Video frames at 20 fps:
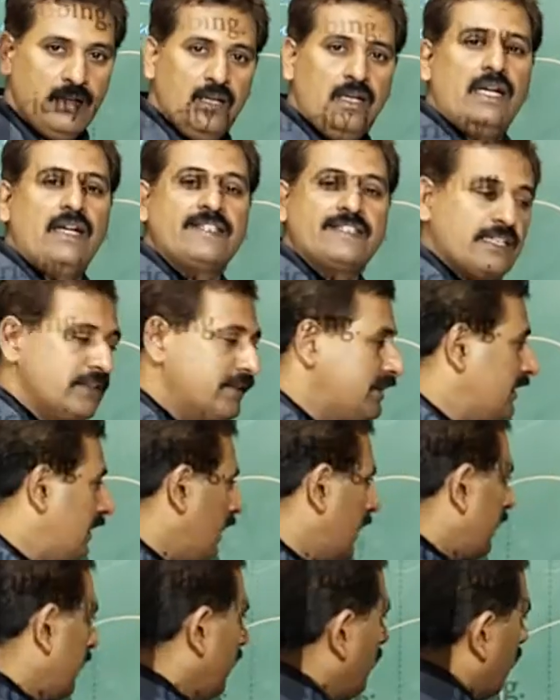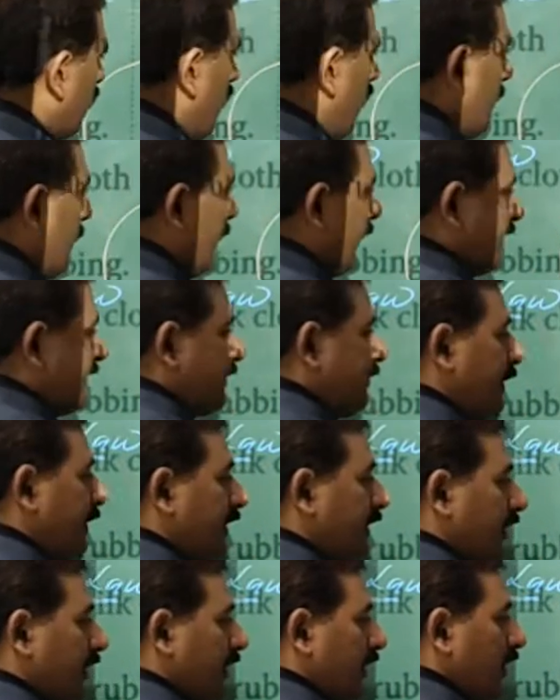Let's consider copper
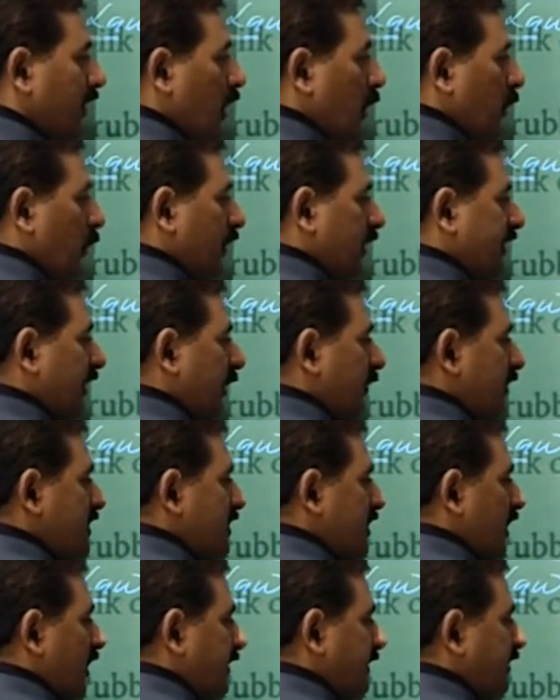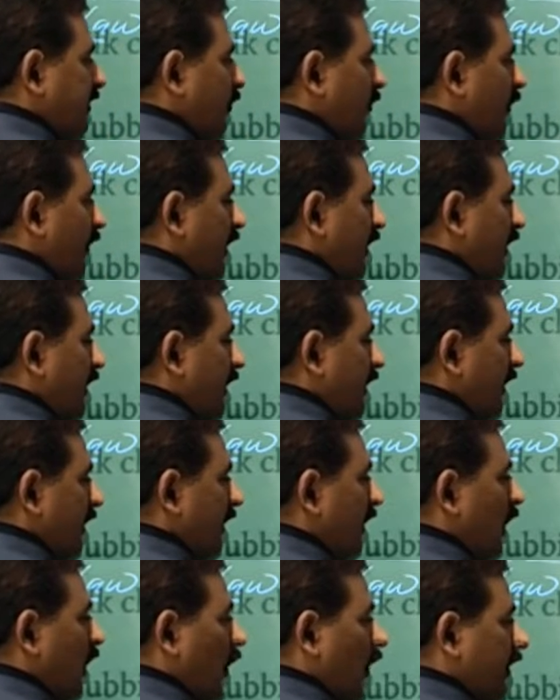sphere. Put some charge somewhere here.
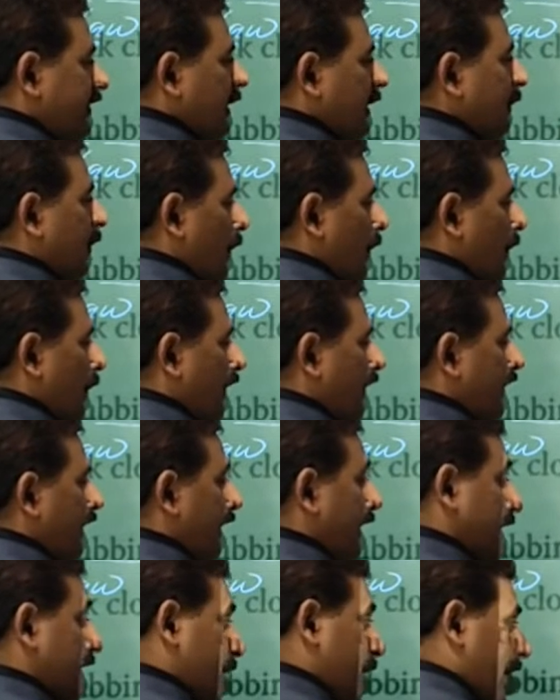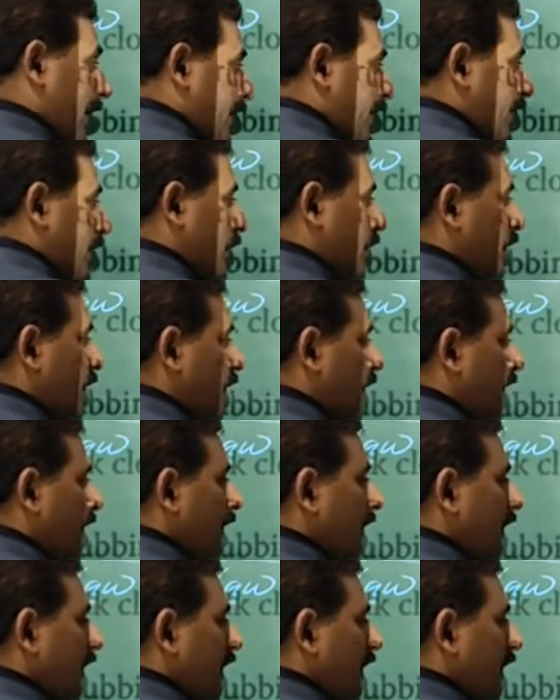What is the property I explained to you?